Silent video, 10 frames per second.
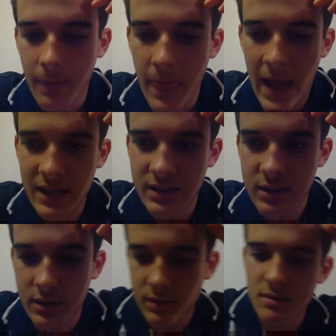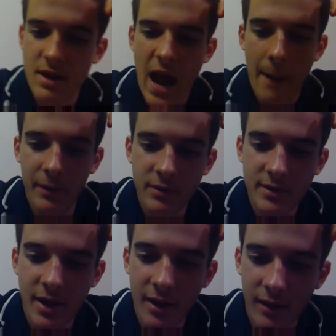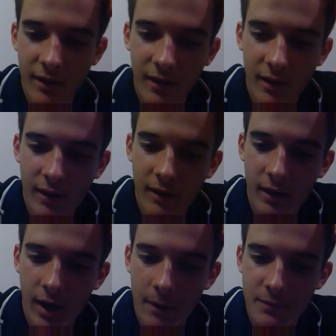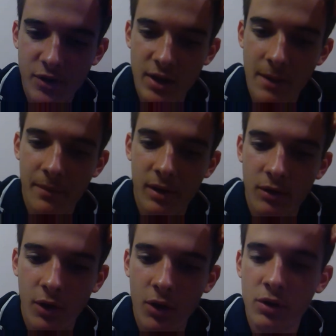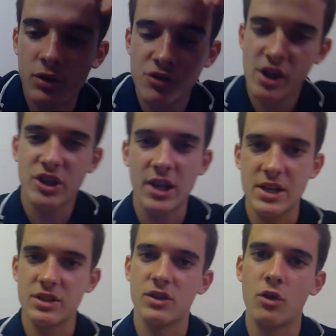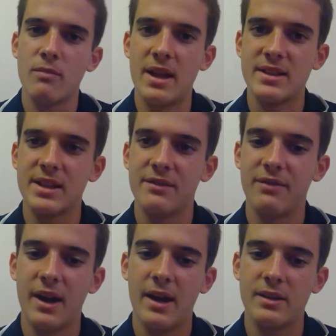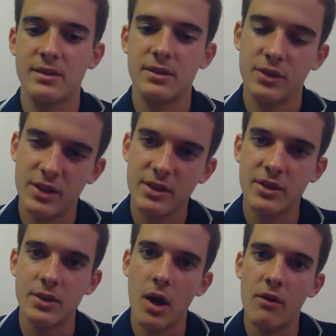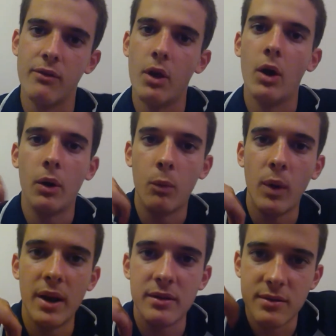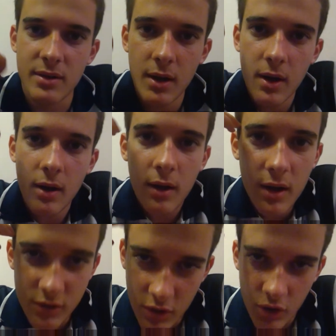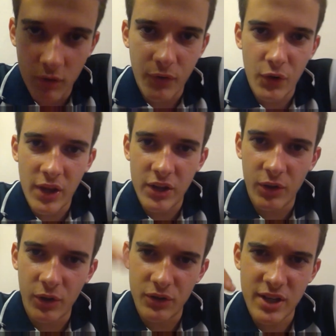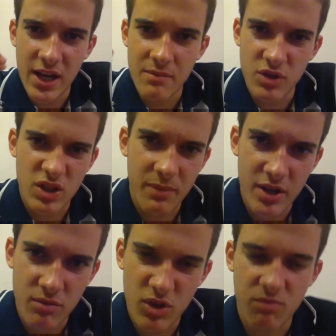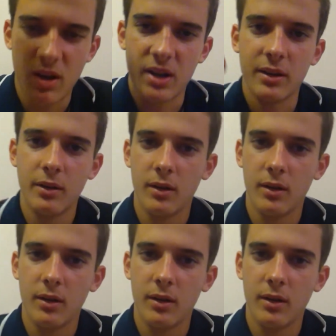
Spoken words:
That's happened. But though, congratulations to all Man City fans. You did deserve the wins. It's not your fault that your team just spends so much money.